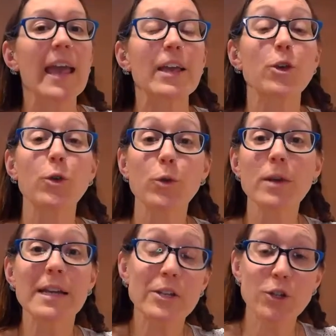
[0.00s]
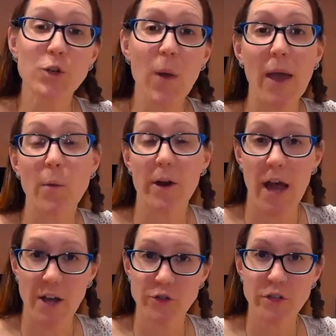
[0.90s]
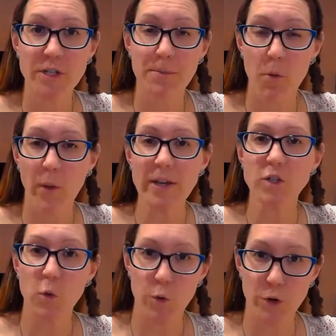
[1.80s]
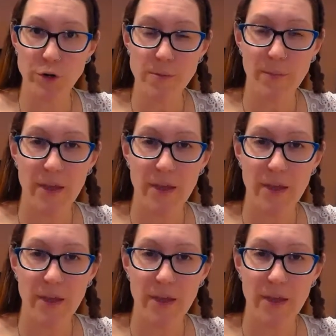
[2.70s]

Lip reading: You need to do a 100-point order,